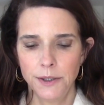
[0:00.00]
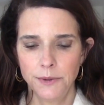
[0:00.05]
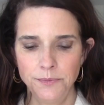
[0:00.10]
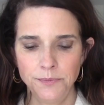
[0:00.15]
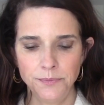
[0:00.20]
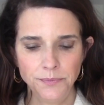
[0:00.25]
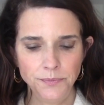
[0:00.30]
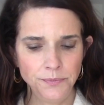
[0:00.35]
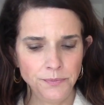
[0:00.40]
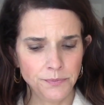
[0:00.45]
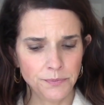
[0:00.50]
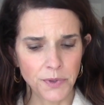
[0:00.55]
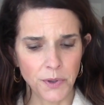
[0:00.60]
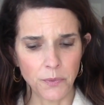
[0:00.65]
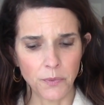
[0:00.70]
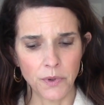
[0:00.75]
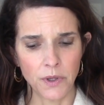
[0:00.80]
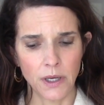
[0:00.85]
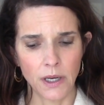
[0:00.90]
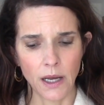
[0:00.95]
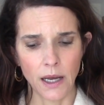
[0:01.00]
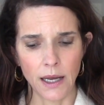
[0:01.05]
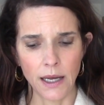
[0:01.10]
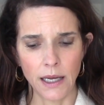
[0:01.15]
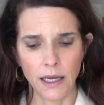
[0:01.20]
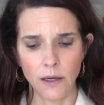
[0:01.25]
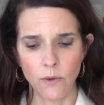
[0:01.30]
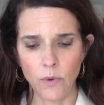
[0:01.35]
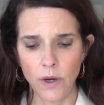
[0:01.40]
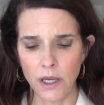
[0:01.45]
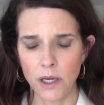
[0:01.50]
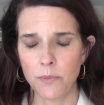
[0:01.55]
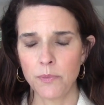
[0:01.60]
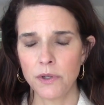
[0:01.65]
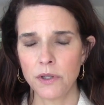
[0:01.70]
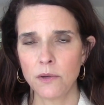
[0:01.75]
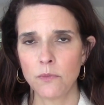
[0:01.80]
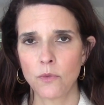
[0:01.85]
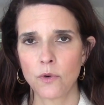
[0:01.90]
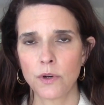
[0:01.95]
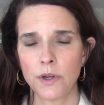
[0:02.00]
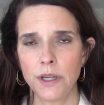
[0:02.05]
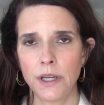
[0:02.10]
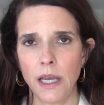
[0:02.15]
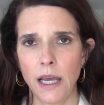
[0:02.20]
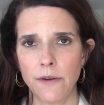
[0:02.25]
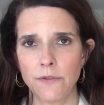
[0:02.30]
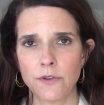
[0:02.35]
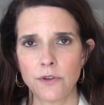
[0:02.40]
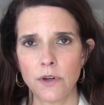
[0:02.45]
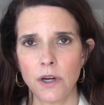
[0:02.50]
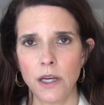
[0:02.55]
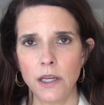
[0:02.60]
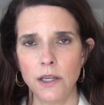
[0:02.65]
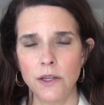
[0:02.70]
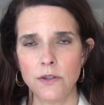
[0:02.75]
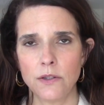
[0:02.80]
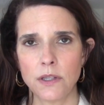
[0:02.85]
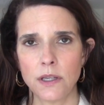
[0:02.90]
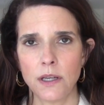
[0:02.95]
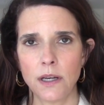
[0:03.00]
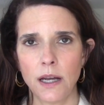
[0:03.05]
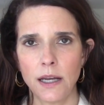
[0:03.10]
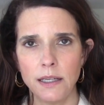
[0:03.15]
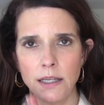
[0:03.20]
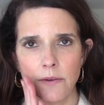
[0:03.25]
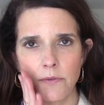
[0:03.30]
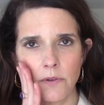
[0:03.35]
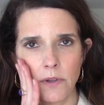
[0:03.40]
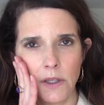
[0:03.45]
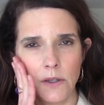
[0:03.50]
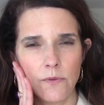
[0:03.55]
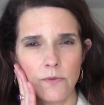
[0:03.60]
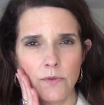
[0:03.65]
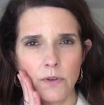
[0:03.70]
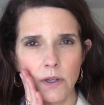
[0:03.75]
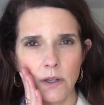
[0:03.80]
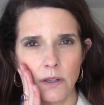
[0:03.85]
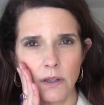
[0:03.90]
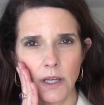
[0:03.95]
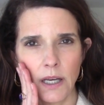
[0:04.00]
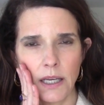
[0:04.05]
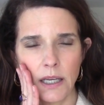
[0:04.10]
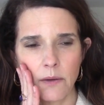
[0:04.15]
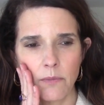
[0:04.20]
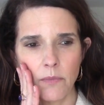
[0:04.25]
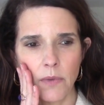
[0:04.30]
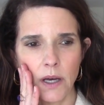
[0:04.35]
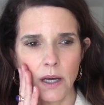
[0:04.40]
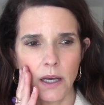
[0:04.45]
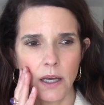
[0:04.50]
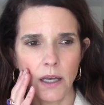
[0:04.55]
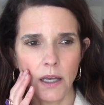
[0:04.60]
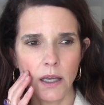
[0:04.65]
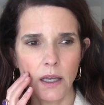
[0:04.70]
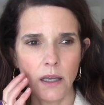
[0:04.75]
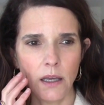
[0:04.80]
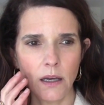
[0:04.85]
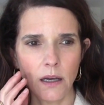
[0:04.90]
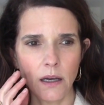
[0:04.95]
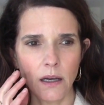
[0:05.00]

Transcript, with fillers: but when I wake up in the morning after I use it, I definitely feel like my,